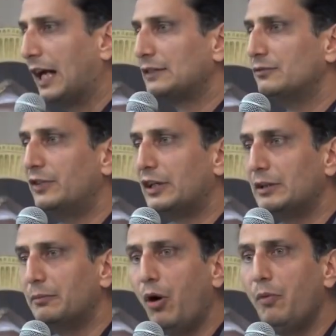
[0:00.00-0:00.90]
that
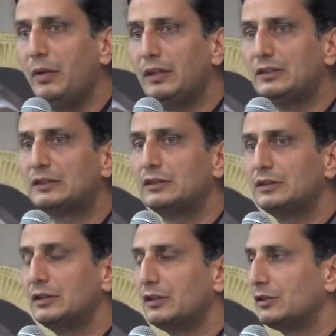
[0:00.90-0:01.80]
very moment,
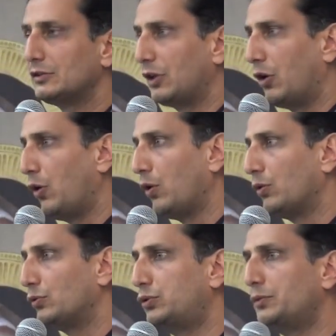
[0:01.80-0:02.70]
the
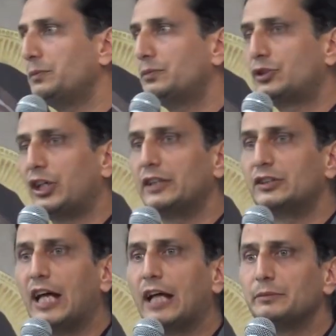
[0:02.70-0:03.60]
whole room
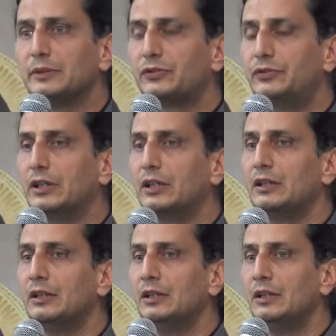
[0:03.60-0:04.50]
changed
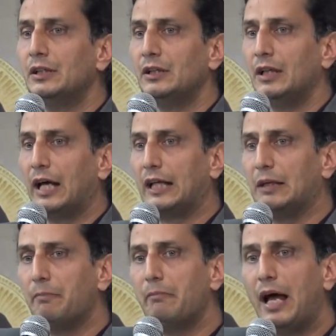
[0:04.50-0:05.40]
atmosphere, and
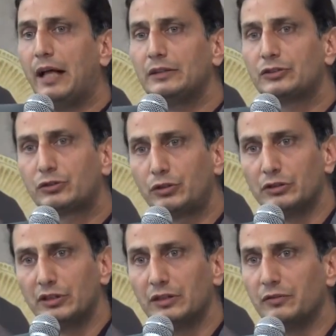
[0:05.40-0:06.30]
a man
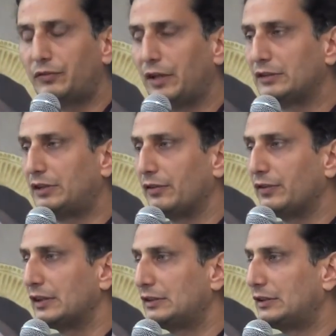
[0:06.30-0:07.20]
stood in front of
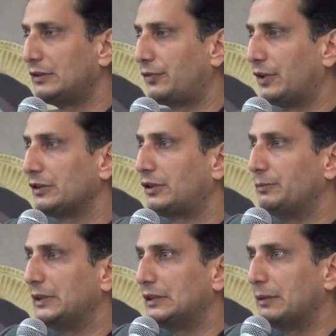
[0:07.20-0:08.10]
it, in front
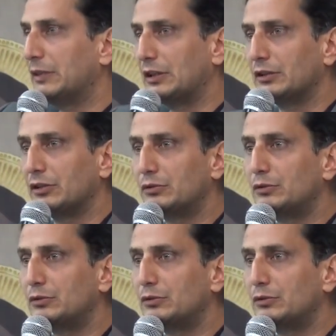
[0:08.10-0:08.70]
of me in the middle of the